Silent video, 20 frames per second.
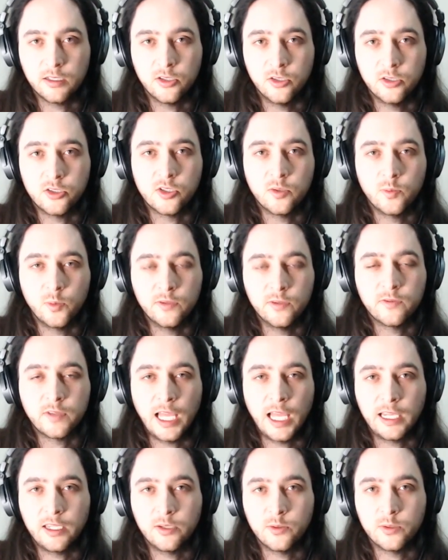YouTube will
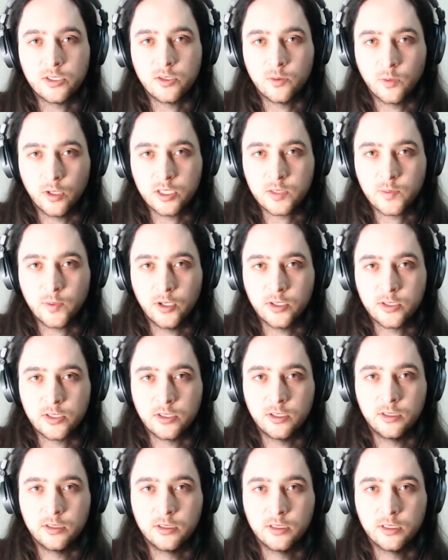flag you as the worst
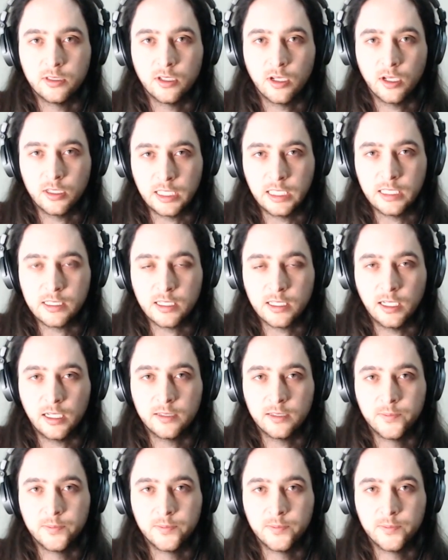person on the internet.